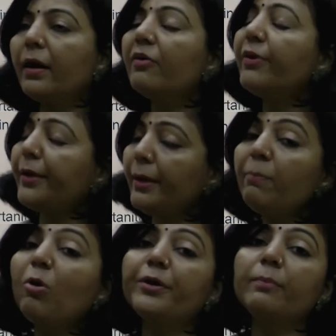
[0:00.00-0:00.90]
a very
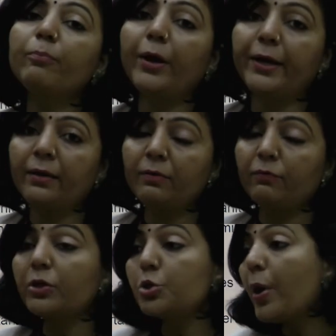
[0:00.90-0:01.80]
important point
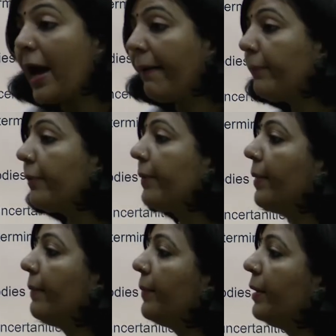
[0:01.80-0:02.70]
which you have to
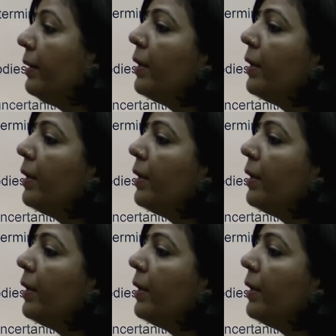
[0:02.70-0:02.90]
remember